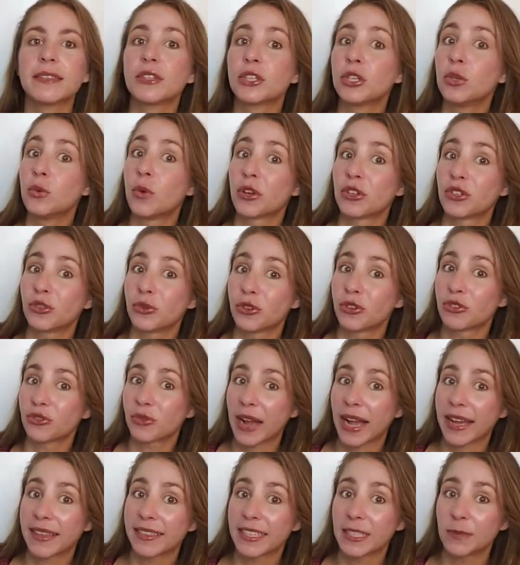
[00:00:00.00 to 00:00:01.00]
You want to
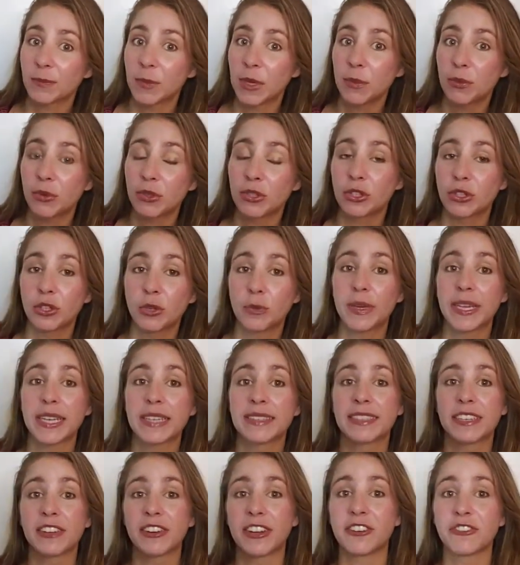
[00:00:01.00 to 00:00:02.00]
attract these people to you
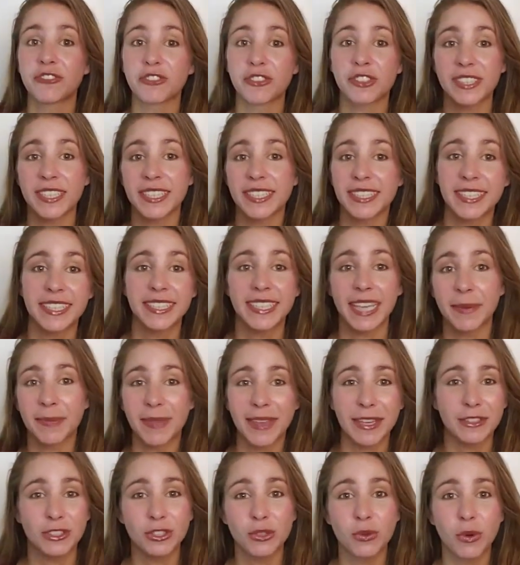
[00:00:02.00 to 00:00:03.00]
because they're interested in the same
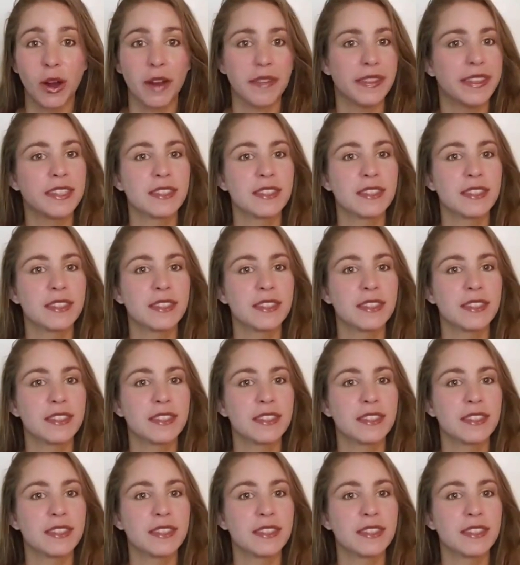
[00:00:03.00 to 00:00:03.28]
things you are.